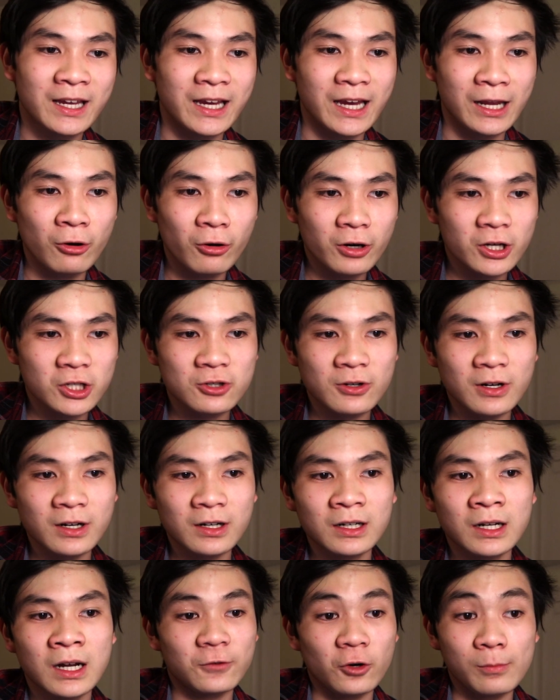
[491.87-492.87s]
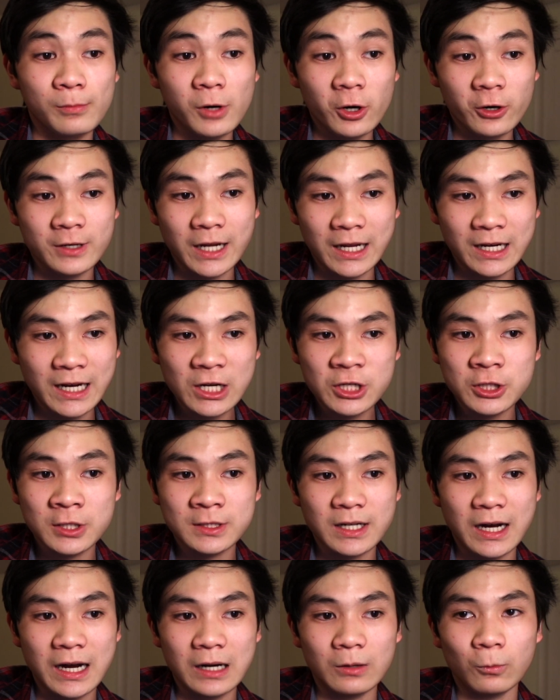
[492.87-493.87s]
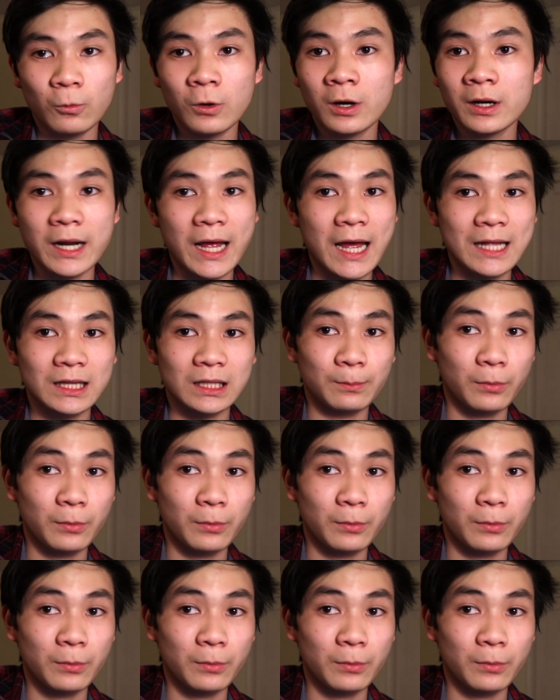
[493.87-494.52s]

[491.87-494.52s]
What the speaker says: In orchestra, for Modern Nine Nations, I won at the